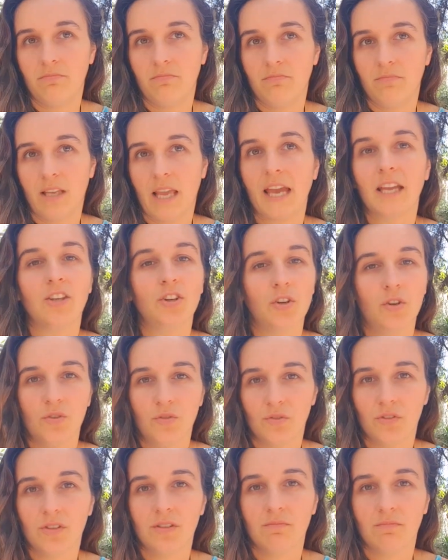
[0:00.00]
can
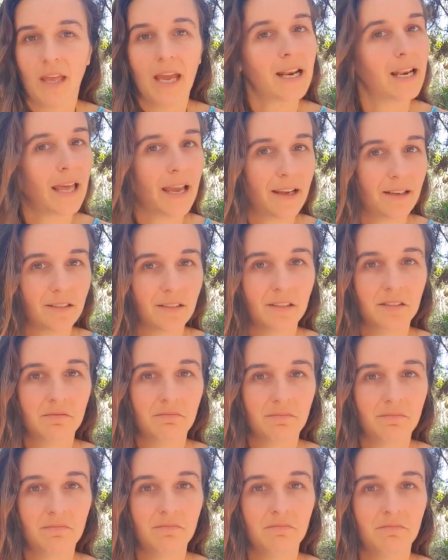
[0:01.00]
use that land.
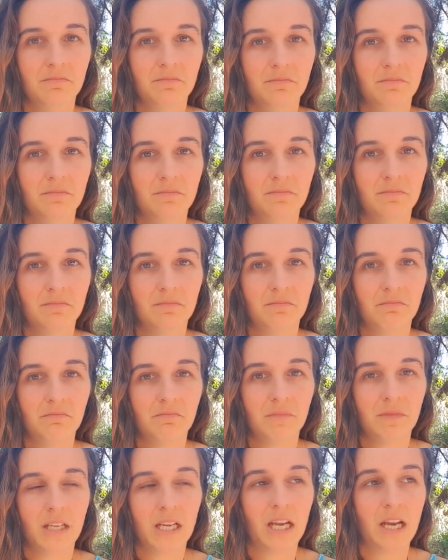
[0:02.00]

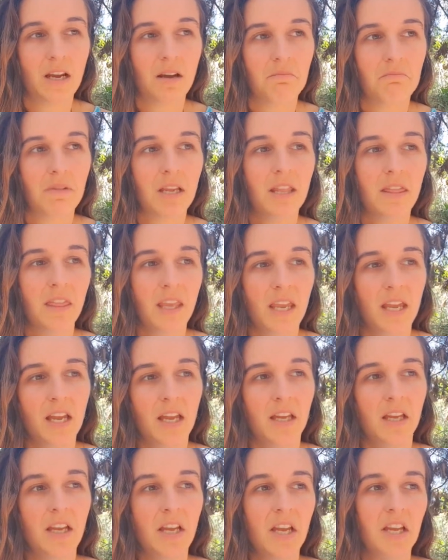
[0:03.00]
Um, in their
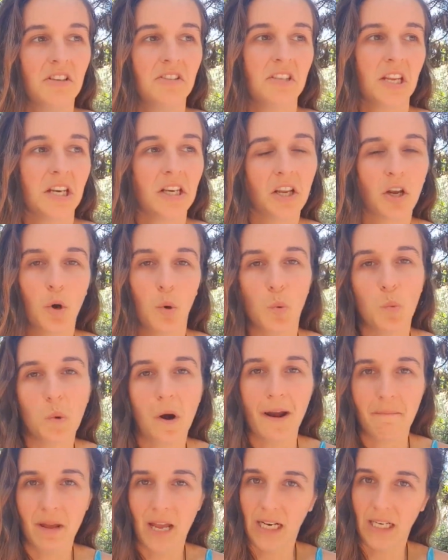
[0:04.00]
technical
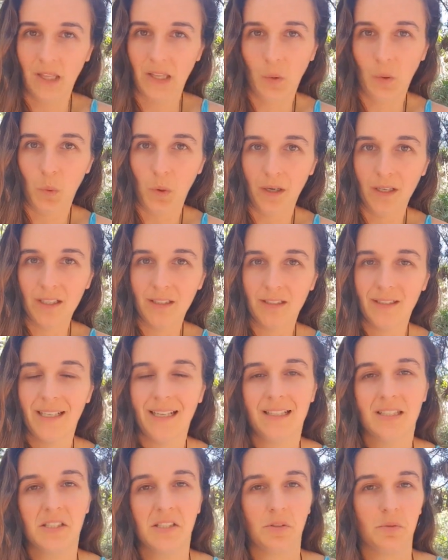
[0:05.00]
white man law,
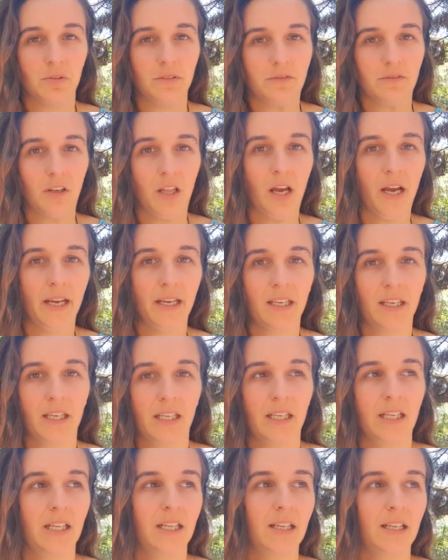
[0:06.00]
it's sort of like
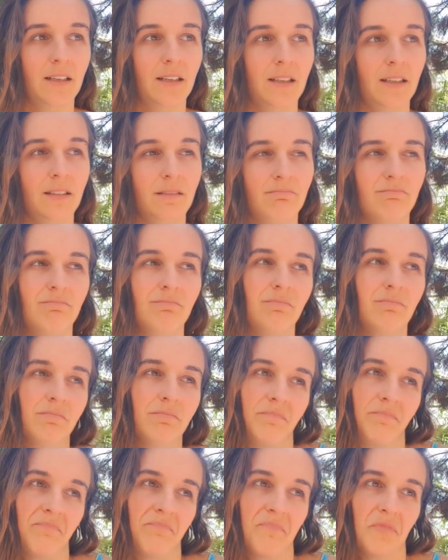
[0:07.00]

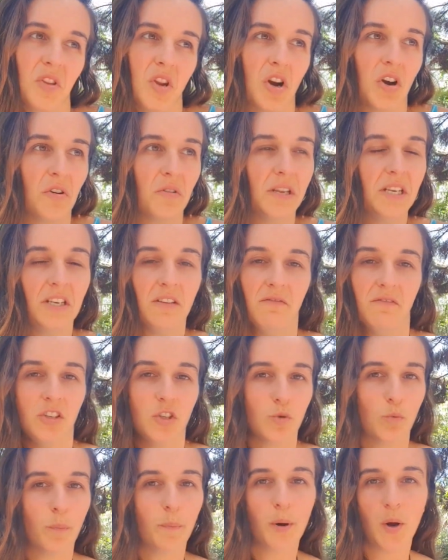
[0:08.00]
no
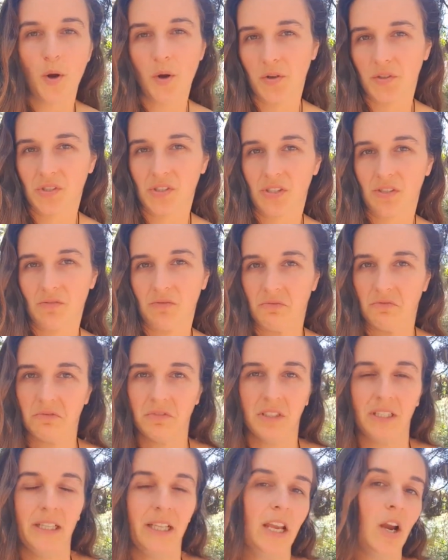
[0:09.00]
individual person
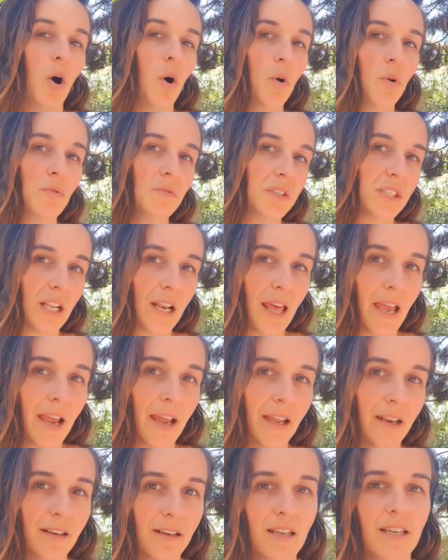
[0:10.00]
really owns the
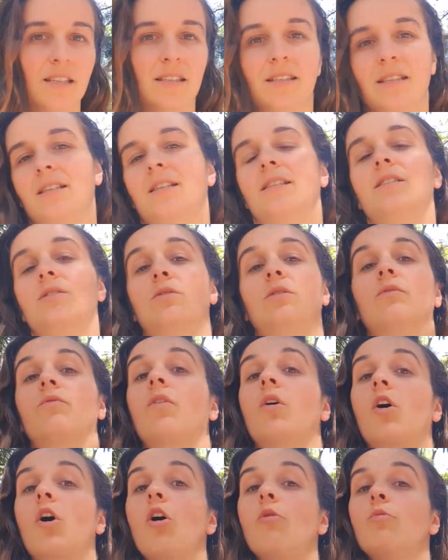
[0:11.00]
land. It's this sort of
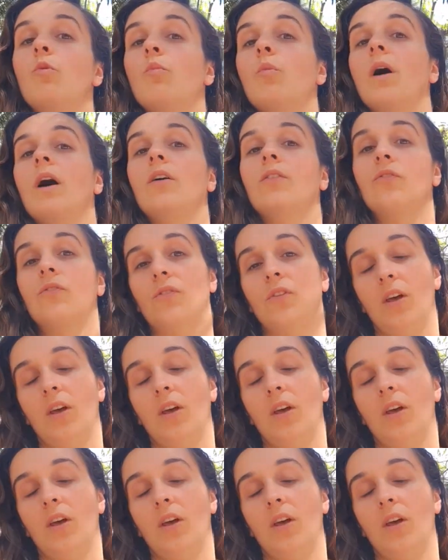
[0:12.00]
commonwealth,